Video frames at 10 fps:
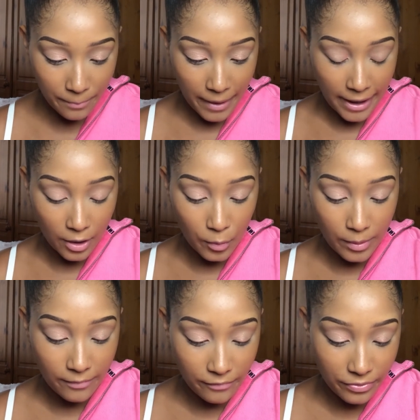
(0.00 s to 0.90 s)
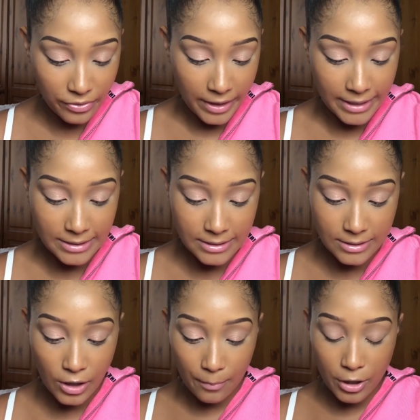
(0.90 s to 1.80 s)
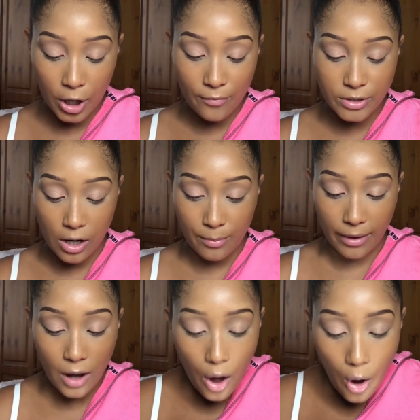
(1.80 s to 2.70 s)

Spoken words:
back with this. No, I'm gonna go with a dark brown.